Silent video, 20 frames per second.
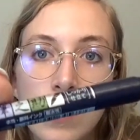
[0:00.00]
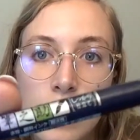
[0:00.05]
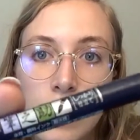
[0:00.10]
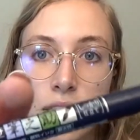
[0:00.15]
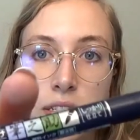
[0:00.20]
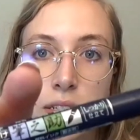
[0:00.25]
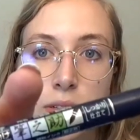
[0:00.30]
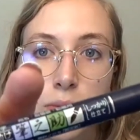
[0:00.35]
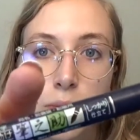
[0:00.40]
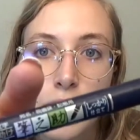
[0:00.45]

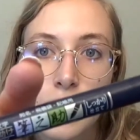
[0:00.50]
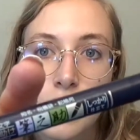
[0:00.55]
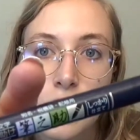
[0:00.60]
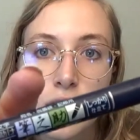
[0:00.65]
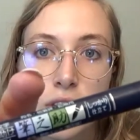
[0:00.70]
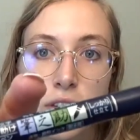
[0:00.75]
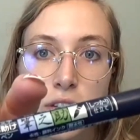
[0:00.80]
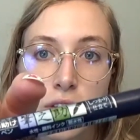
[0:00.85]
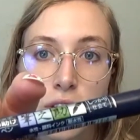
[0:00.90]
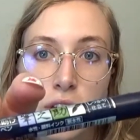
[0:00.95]
This is what
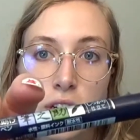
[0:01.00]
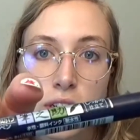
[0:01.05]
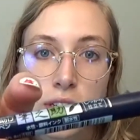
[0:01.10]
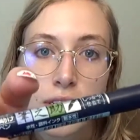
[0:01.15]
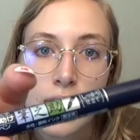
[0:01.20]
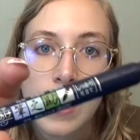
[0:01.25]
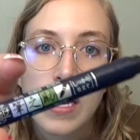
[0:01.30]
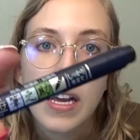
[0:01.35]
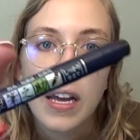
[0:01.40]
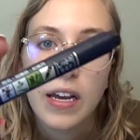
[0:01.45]
it looks
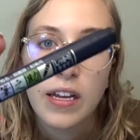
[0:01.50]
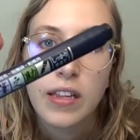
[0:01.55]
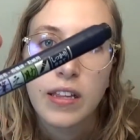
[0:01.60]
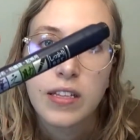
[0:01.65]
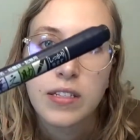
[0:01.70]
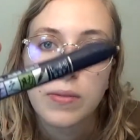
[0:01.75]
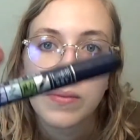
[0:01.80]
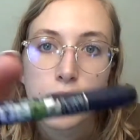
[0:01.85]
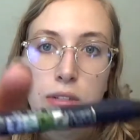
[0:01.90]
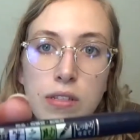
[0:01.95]
like.
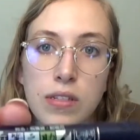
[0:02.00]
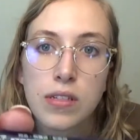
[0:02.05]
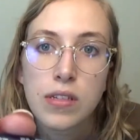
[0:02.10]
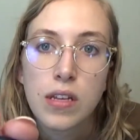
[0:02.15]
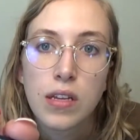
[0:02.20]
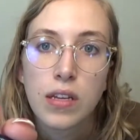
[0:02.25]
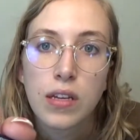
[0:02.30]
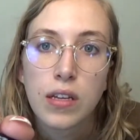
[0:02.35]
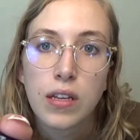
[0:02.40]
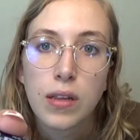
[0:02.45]
This one's
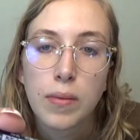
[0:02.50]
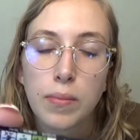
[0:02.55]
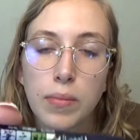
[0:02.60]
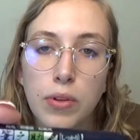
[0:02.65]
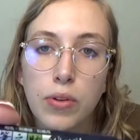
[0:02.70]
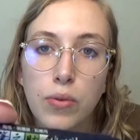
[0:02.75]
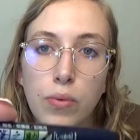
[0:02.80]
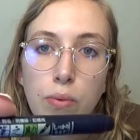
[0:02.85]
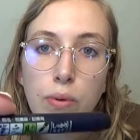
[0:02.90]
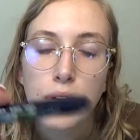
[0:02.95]
the
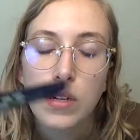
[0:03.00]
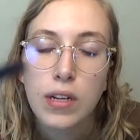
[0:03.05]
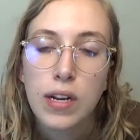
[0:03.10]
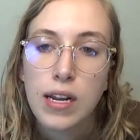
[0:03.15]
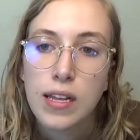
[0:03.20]
blue one.